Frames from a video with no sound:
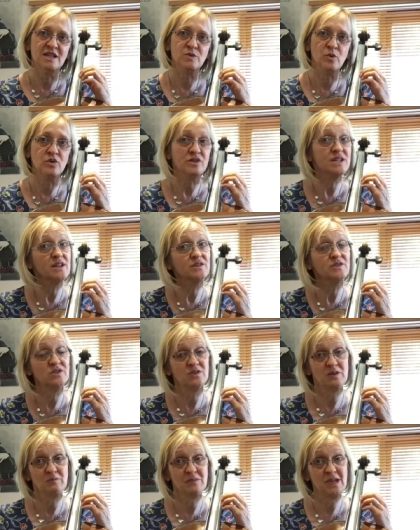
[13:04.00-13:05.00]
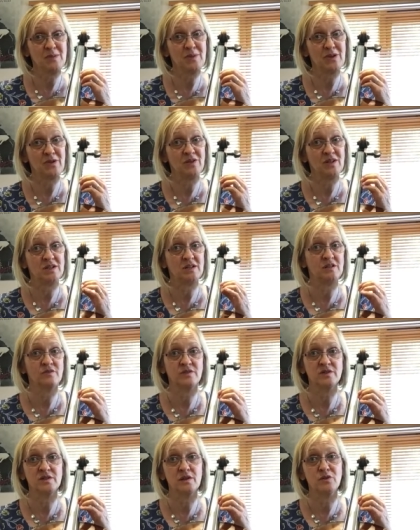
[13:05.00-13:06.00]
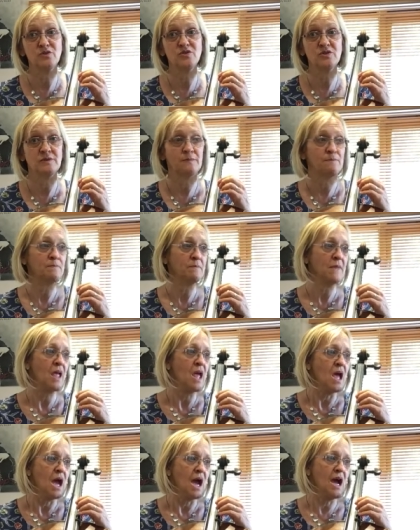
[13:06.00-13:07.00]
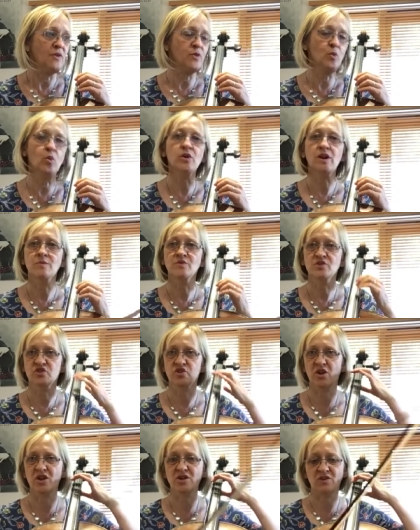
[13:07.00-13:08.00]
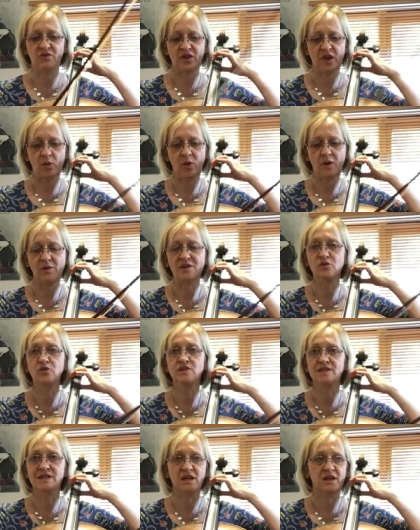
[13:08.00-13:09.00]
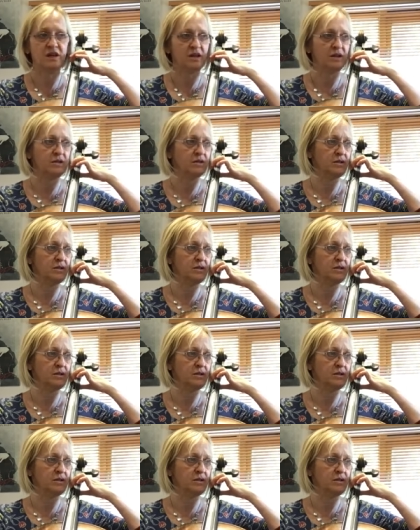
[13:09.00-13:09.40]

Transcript: what tells you that maybe you need a different solution. And the one I'm just showing you there, where we all slurred,